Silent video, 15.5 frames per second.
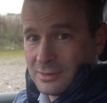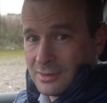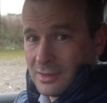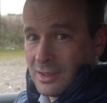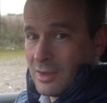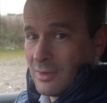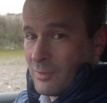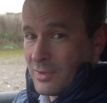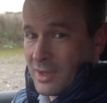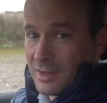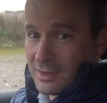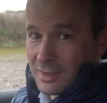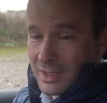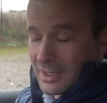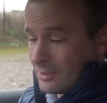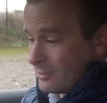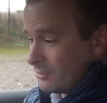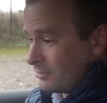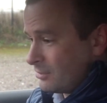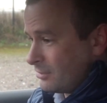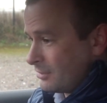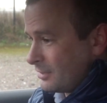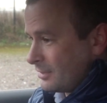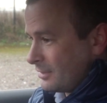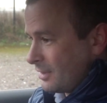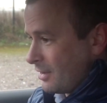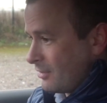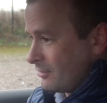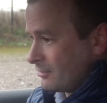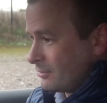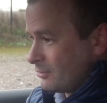Within the legal,
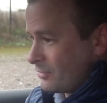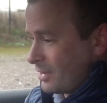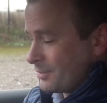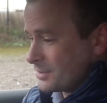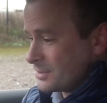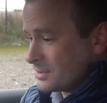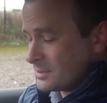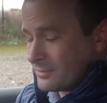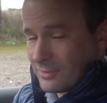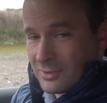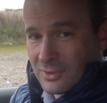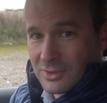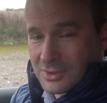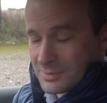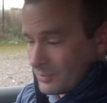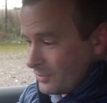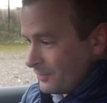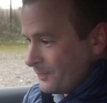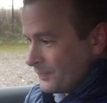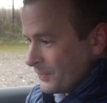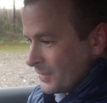parameters, of course. But